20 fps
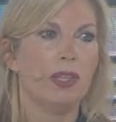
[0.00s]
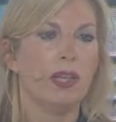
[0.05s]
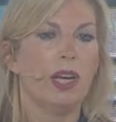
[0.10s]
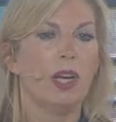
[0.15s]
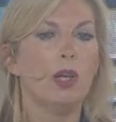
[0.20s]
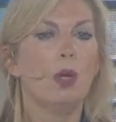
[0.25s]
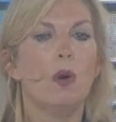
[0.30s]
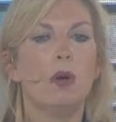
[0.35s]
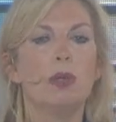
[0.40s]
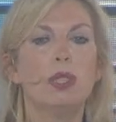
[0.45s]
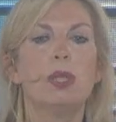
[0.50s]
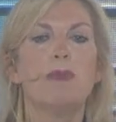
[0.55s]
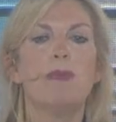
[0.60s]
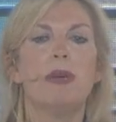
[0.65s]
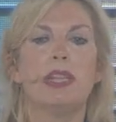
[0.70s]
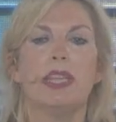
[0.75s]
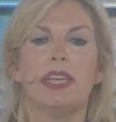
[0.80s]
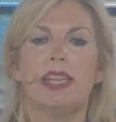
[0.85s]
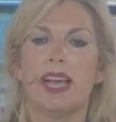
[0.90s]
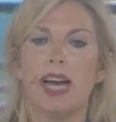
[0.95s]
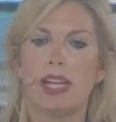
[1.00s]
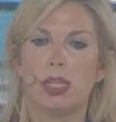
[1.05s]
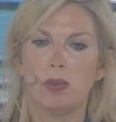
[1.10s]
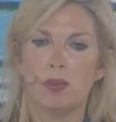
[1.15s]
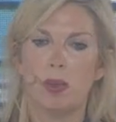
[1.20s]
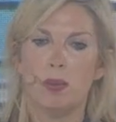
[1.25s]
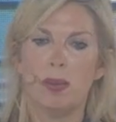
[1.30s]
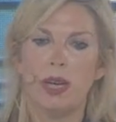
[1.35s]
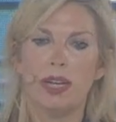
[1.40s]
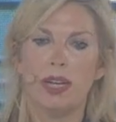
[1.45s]
And ultimately, that's
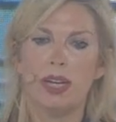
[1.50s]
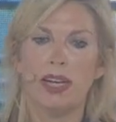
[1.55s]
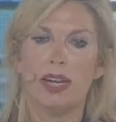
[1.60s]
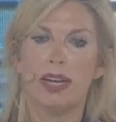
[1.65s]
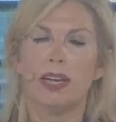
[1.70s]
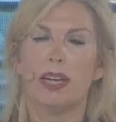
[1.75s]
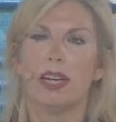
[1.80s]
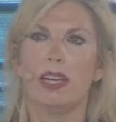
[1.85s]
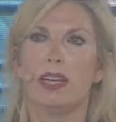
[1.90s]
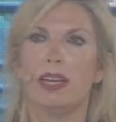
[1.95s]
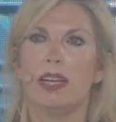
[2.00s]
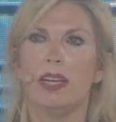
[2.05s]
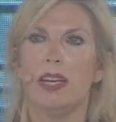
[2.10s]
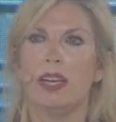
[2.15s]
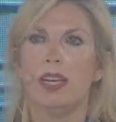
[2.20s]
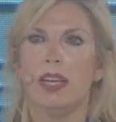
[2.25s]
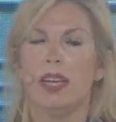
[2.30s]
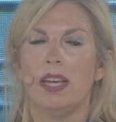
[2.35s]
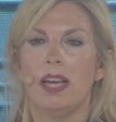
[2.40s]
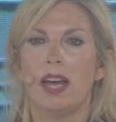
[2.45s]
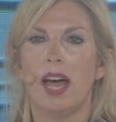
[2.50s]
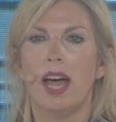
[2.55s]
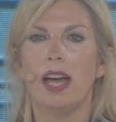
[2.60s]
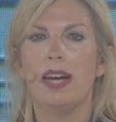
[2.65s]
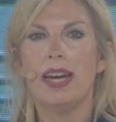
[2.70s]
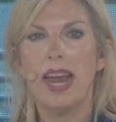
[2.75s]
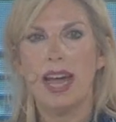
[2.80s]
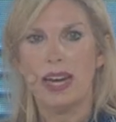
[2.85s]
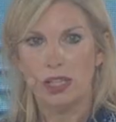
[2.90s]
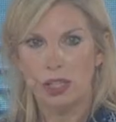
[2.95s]
what we need, a
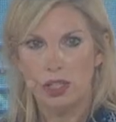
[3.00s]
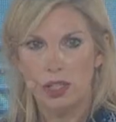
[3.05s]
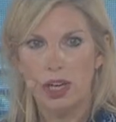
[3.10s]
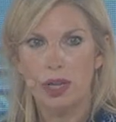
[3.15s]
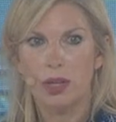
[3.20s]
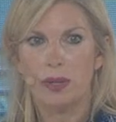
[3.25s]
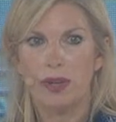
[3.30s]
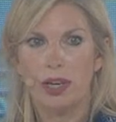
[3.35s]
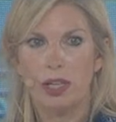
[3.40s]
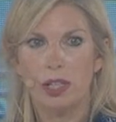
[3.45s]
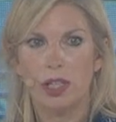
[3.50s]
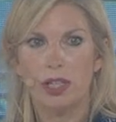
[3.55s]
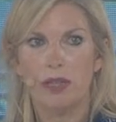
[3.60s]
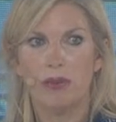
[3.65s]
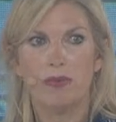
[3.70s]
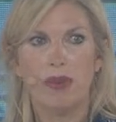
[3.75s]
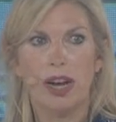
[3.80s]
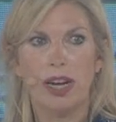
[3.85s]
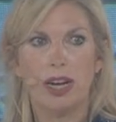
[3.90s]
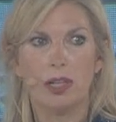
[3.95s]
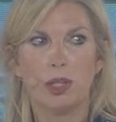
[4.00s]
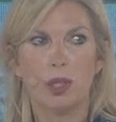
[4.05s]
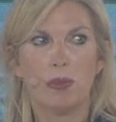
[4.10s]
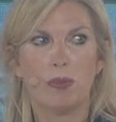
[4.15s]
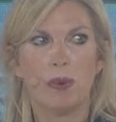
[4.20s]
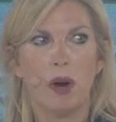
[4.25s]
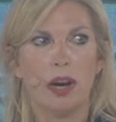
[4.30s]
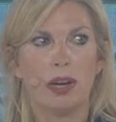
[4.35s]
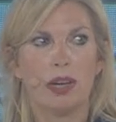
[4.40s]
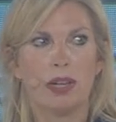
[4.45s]
next generation of financial
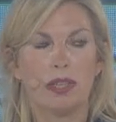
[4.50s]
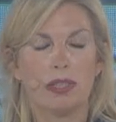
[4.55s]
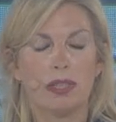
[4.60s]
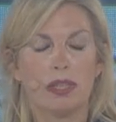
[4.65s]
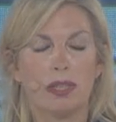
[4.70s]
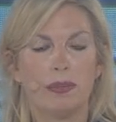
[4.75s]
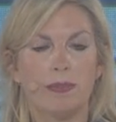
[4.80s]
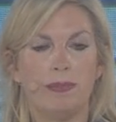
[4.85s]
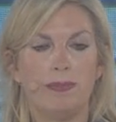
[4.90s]
products.